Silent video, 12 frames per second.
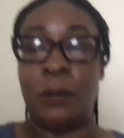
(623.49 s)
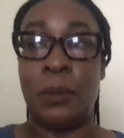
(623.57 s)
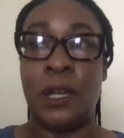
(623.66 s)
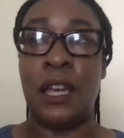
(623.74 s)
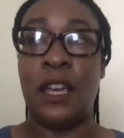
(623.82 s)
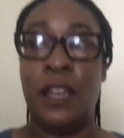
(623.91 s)

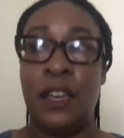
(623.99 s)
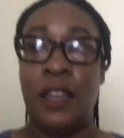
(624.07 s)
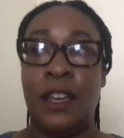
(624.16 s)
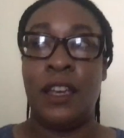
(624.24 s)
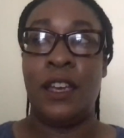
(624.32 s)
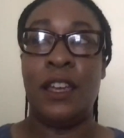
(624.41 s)
But
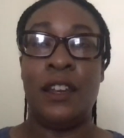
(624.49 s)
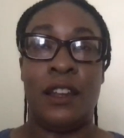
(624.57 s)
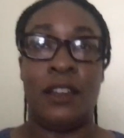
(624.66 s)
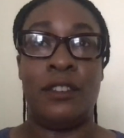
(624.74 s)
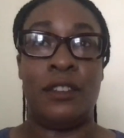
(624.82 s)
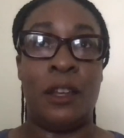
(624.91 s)
he
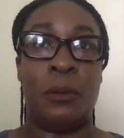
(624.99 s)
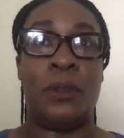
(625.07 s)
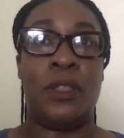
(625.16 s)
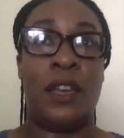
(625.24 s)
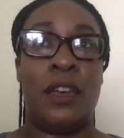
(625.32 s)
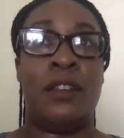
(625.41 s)
did his thing
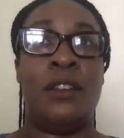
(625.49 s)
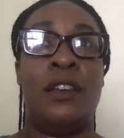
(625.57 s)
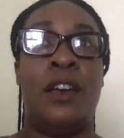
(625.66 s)
with that.